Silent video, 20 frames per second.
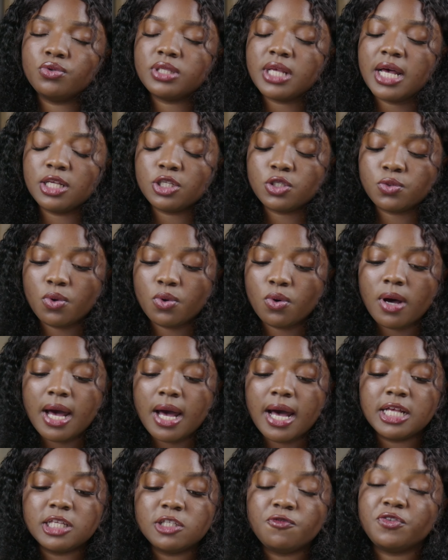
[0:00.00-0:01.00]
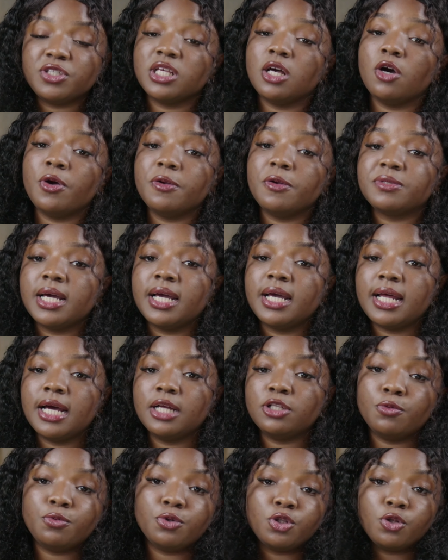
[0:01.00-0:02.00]
as well as visit our website at
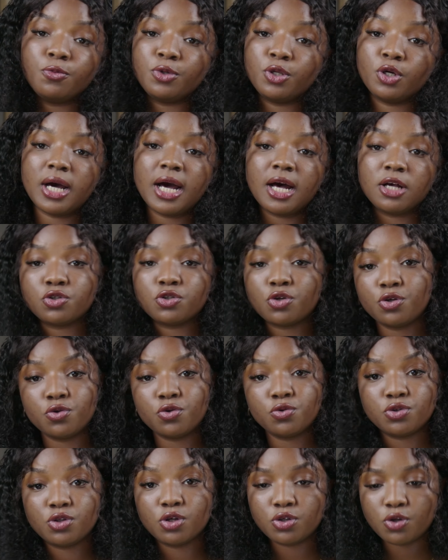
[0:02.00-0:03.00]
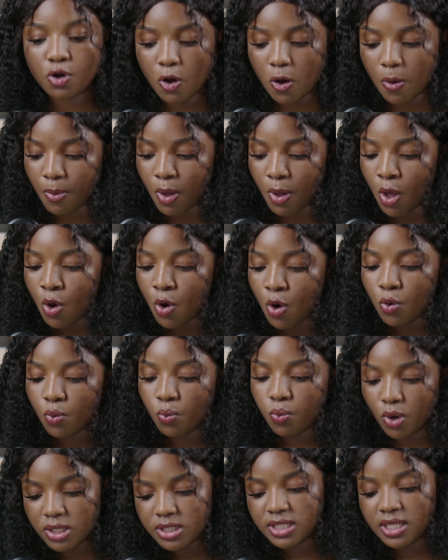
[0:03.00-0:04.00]
www.housechronicles.com.
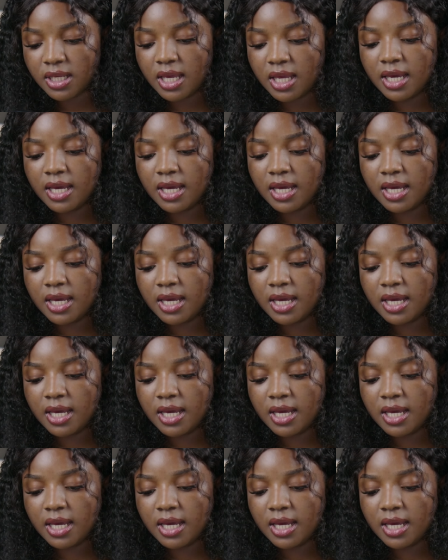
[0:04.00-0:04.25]
Once again,